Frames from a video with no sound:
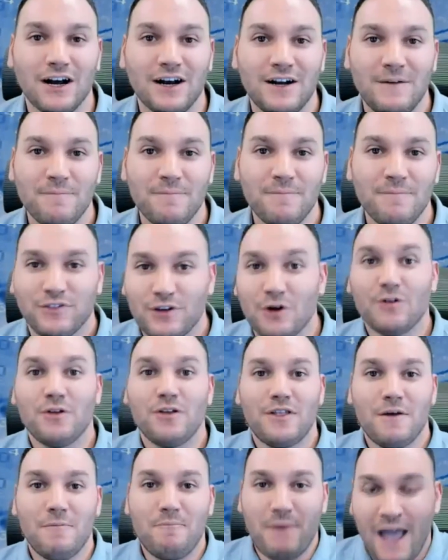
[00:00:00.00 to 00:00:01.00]
So
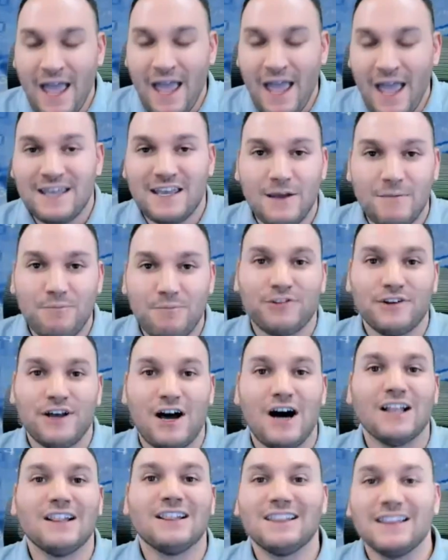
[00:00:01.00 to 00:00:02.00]
the bank keeps
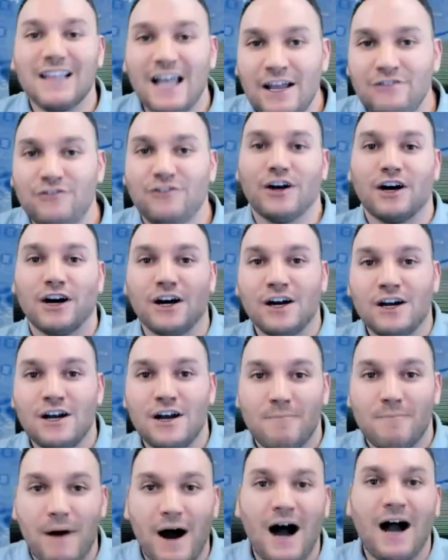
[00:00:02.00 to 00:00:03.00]
a ledger
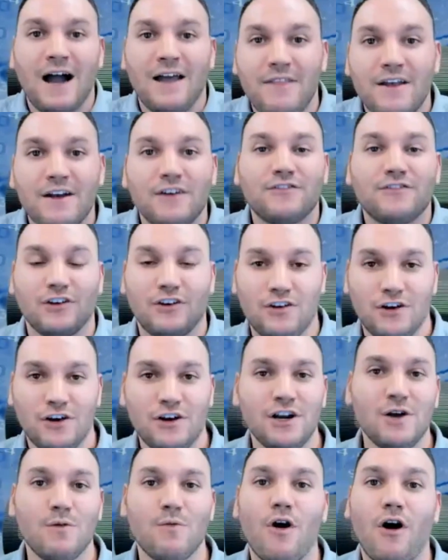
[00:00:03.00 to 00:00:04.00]
behind their
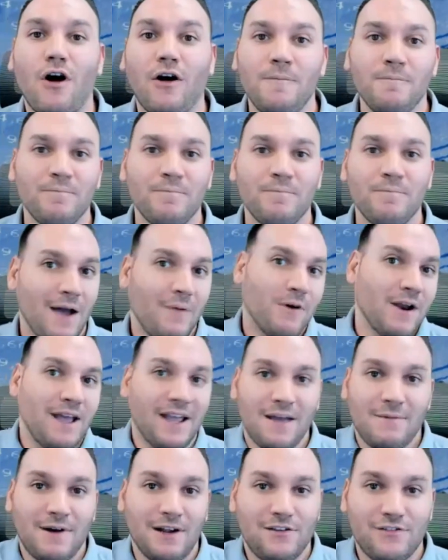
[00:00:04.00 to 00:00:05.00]
security wall. And when I get
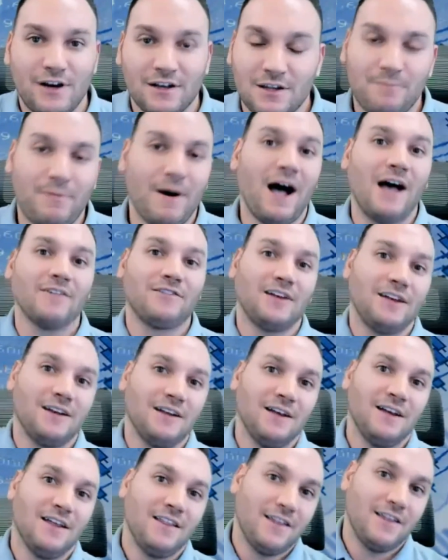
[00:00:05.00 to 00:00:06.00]
my direct deposit,
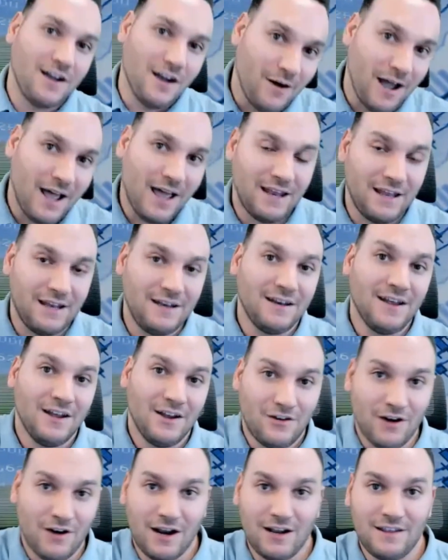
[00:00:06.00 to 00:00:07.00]
they go ahead and
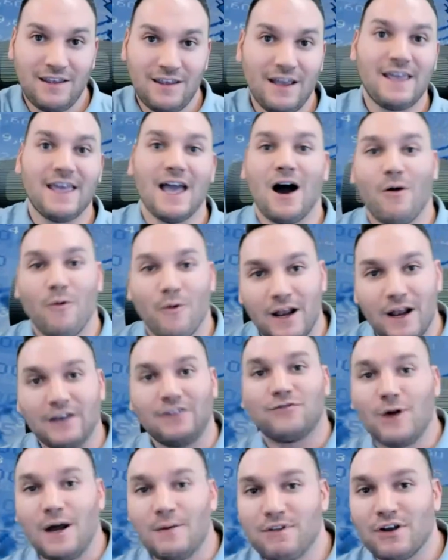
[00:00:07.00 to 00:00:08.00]
credit the account. When I
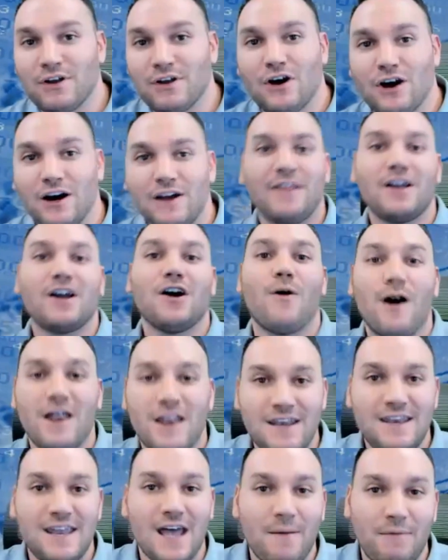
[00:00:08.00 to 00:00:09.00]
swipe the card, they go ahead
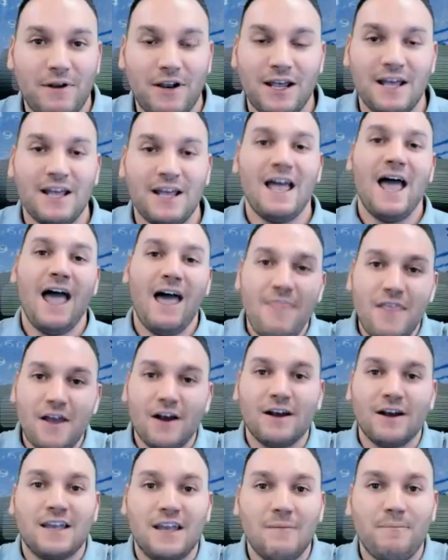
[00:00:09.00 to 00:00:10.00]
and debit it. And they're
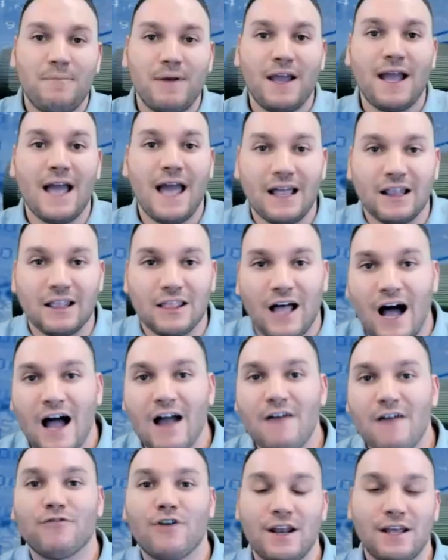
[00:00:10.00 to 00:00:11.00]
keeping a
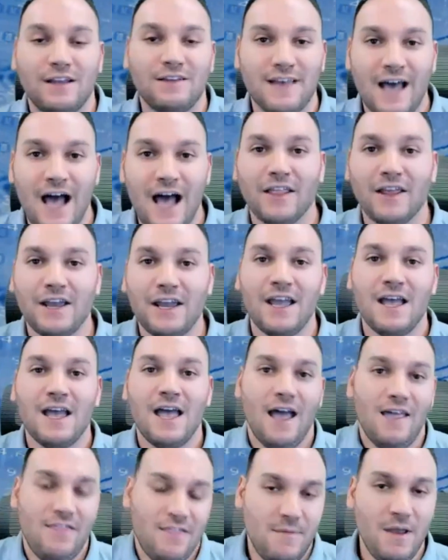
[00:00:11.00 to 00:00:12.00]
live running tally.
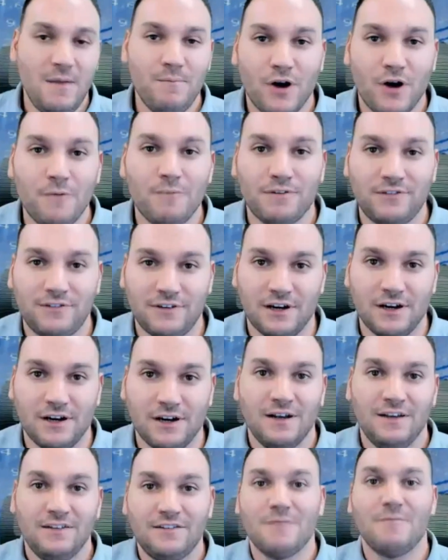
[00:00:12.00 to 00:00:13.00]
And the main purpose here
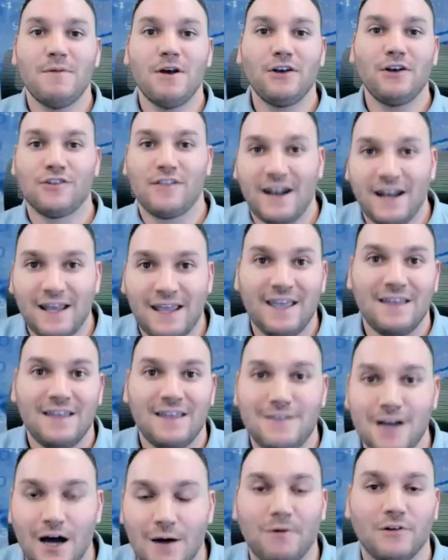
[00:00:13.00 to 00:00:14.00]
is to make sure that I can't
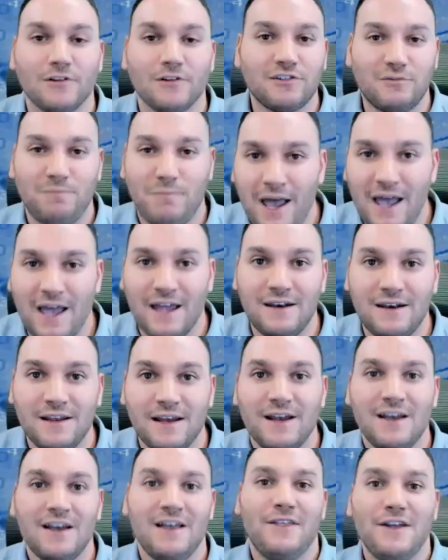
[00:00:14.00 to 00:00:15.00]
double spend
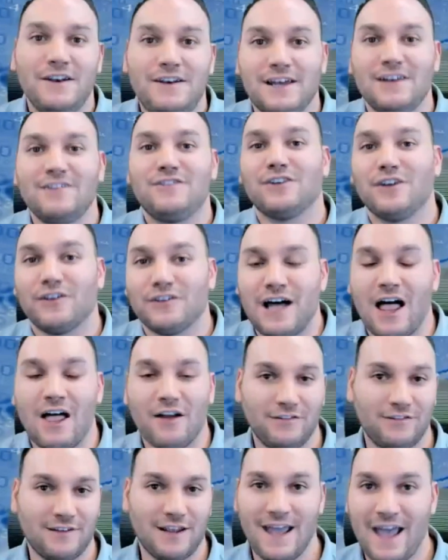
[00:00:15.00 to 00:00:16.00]
the digital
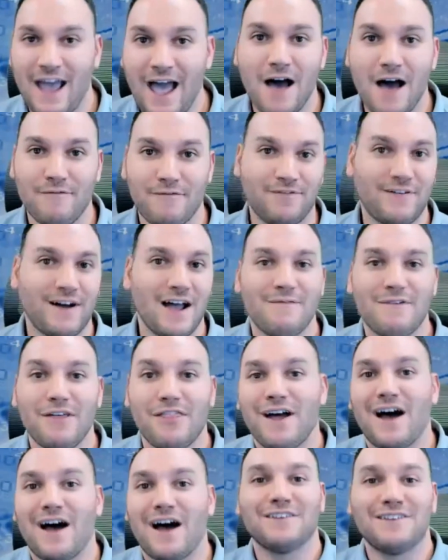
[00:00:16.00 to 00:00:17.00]
dollars that I have. If I have
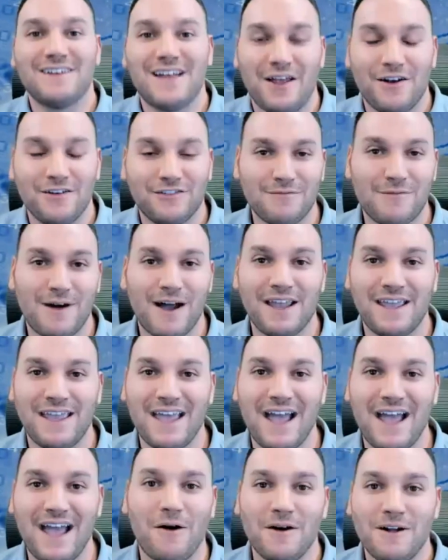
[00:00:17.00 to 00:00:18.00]
$1,000 in my
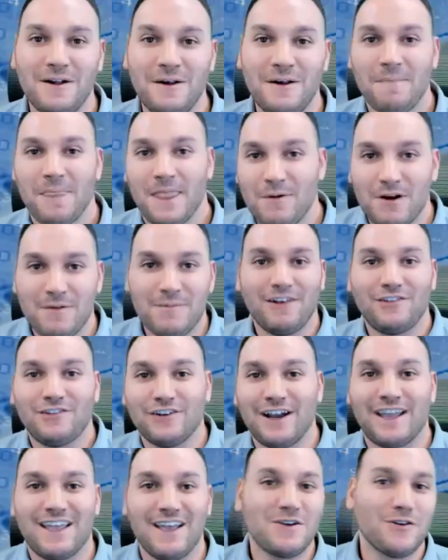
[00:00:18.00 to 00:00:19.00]
account, they want to make sure I
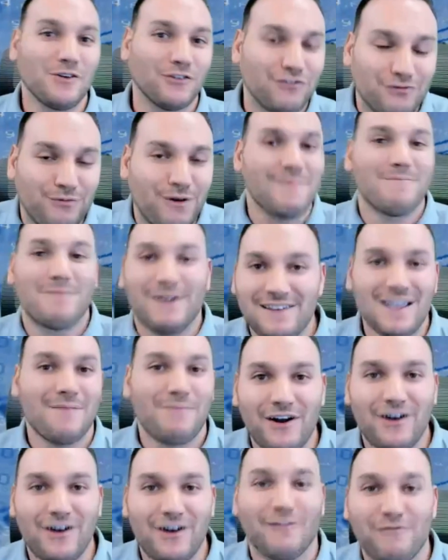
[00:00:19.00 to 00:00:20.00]
can't go swipe my
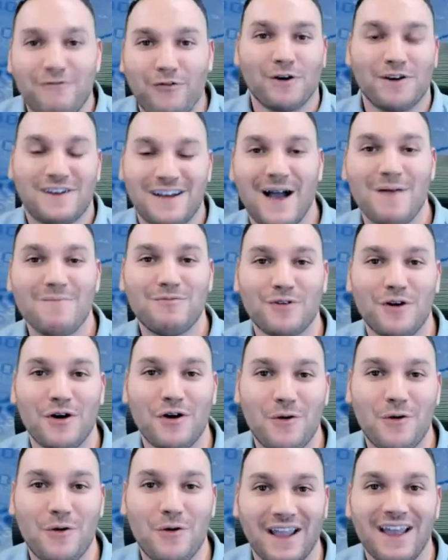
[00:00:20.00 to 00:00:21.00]
debit card 4 times real
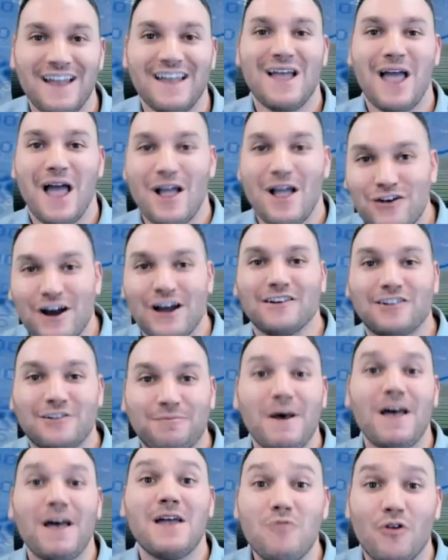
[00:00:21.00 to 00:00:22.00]
quick and try to
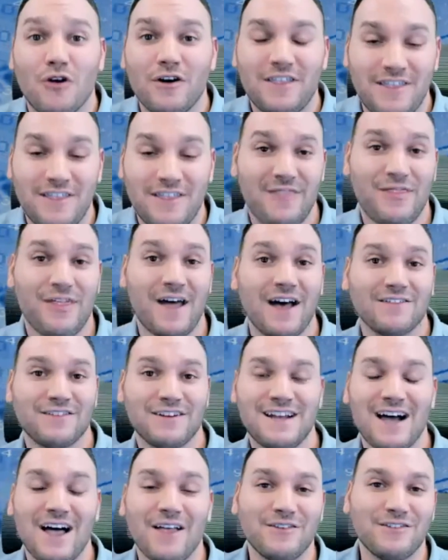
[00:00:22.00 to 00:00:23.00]
spend more than that
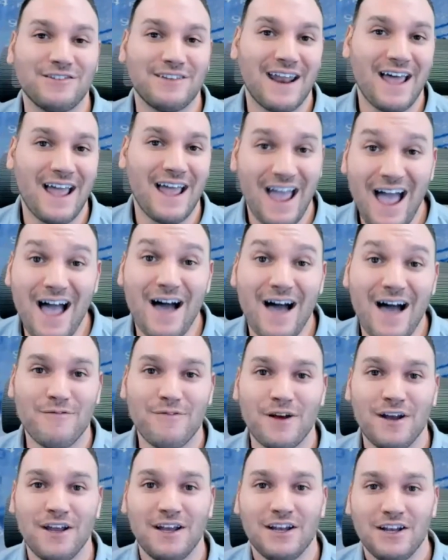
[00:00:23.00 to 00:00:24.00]
$1,000 that I have.
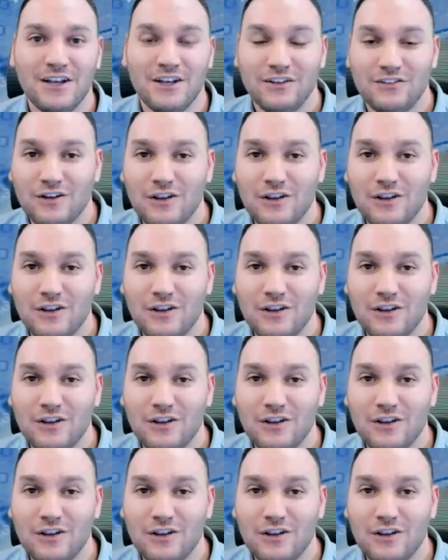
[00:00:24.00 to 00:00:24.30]
So they